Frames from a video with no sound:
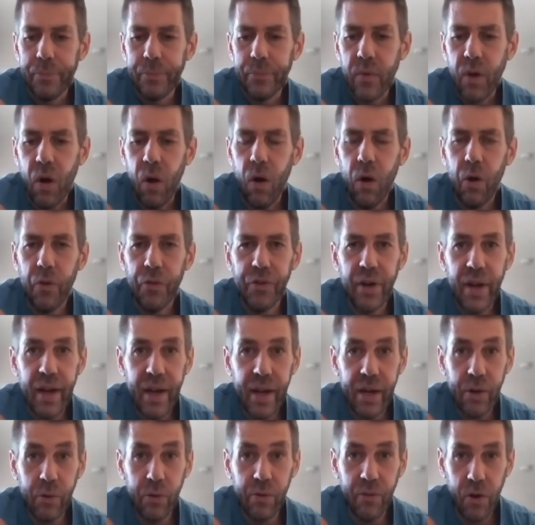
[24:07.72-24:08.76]

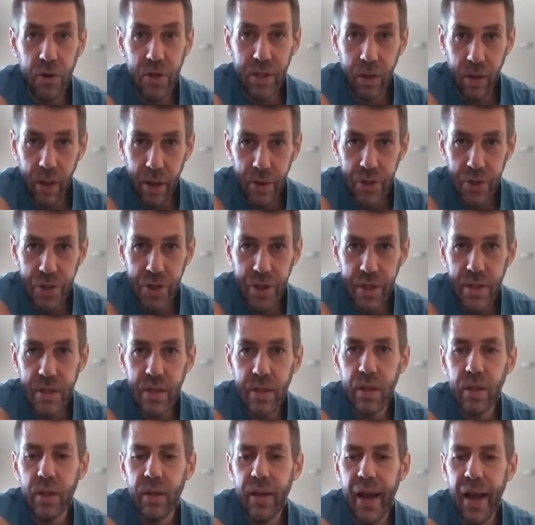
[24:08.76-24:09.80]
Alternating reverse
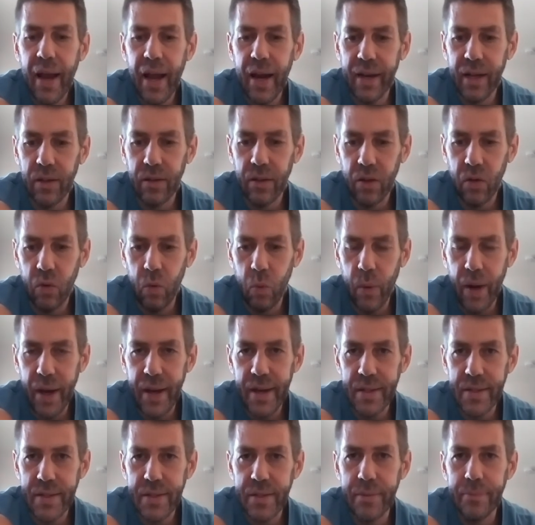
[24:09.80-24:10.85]
lunges, adding a little
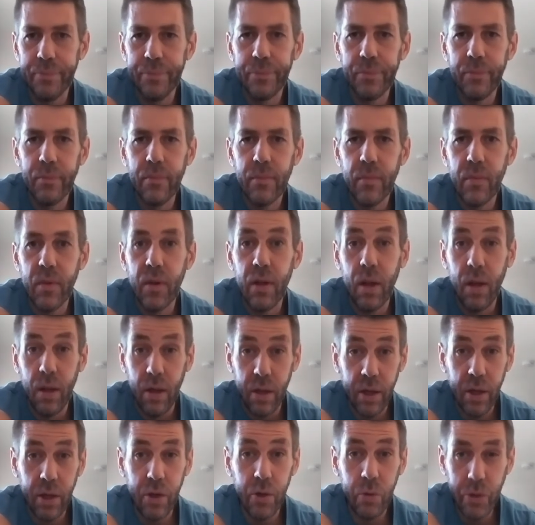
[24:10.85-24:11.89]
weight. You
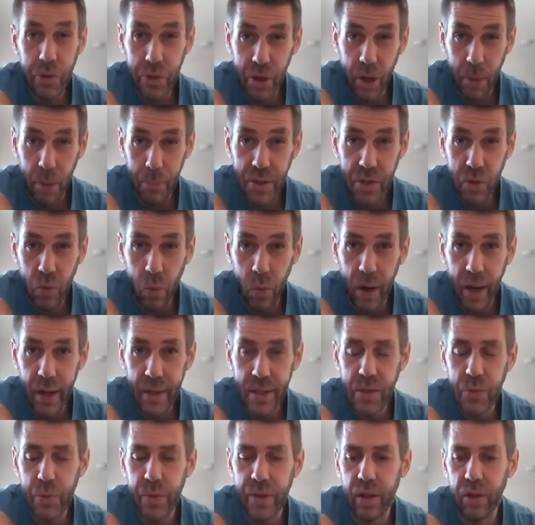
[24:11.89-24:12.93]
can do jump
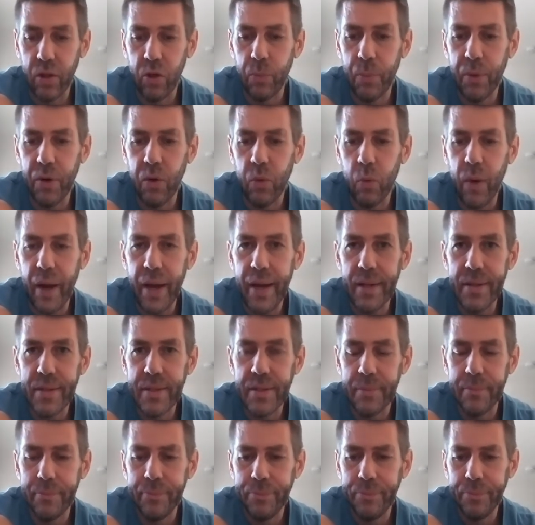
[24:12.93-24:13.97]
squats with a little bit of weight.
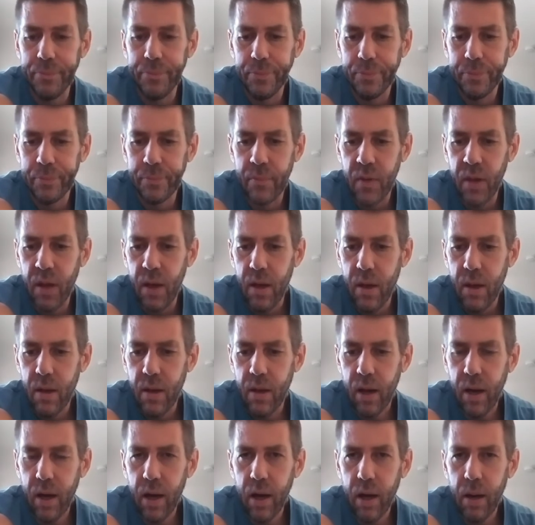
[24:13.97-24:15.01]

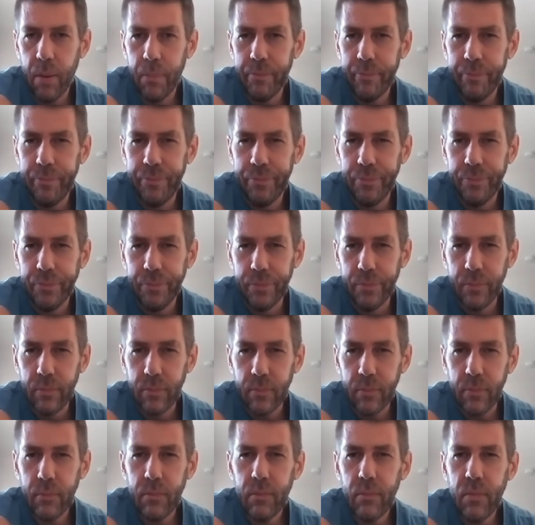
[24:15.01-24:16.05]

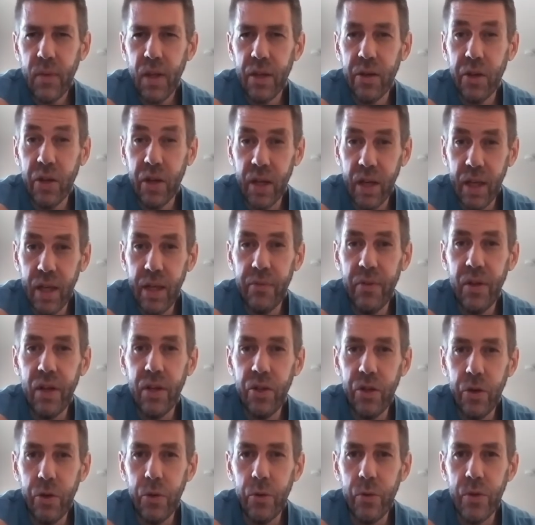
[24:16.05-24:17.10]
You can even
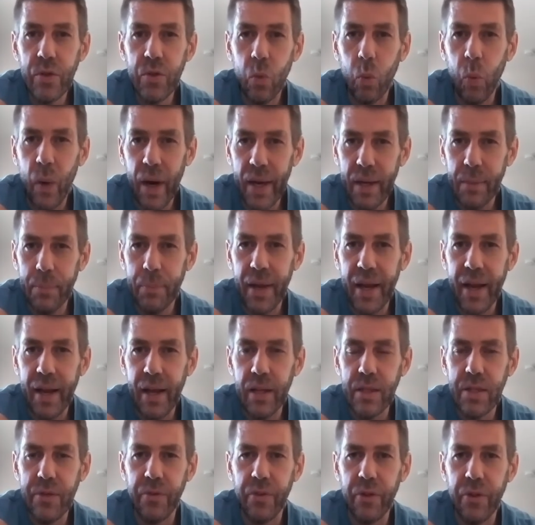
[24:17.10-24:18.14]
use weight
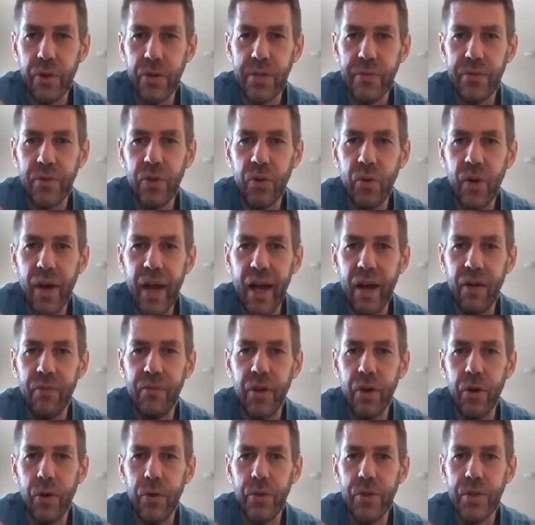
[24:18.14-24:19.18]
bands for those of you who have
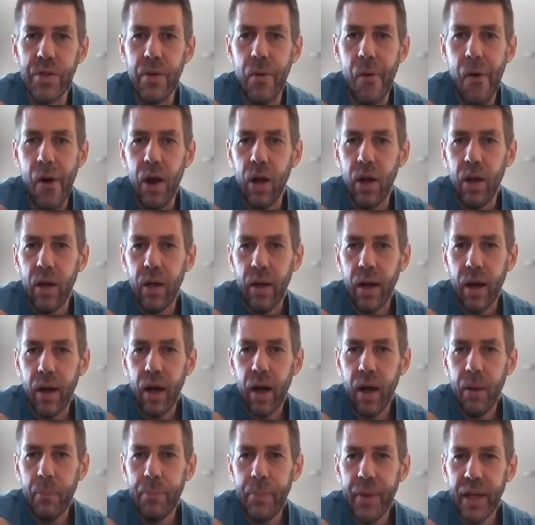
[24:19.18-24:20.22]
those.
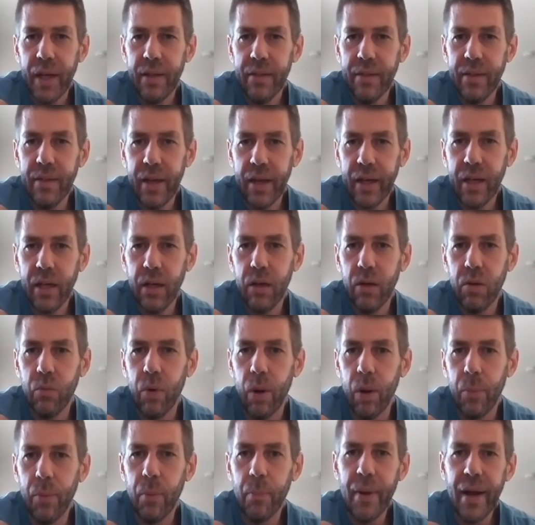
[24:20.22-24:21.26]
Big thick
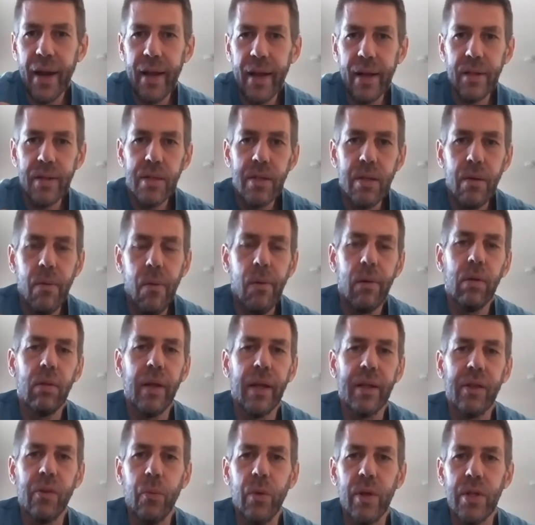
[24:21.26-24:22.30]
rubber bands
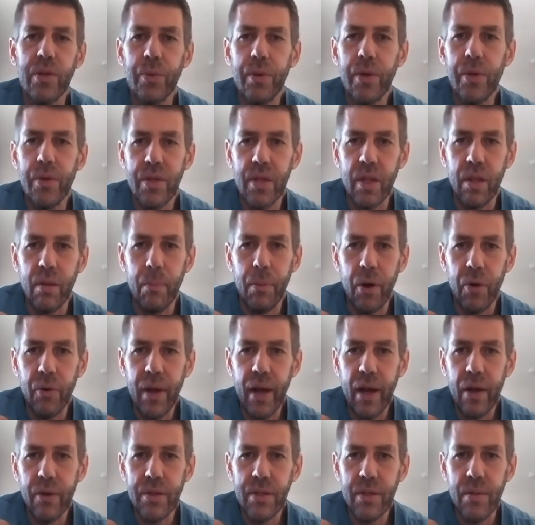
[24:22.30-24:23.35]
like the ones we use at the
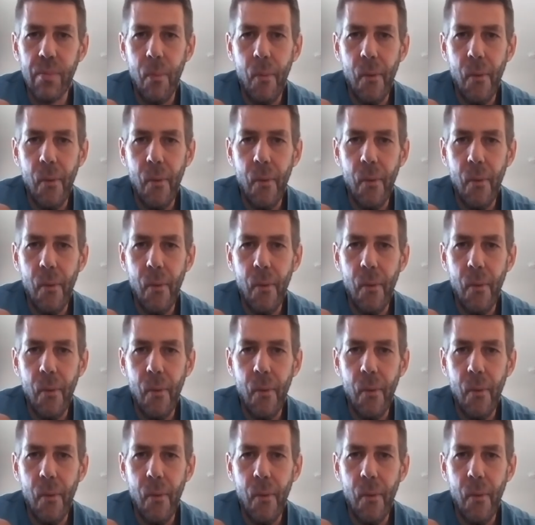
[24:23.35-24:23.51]
boathouse.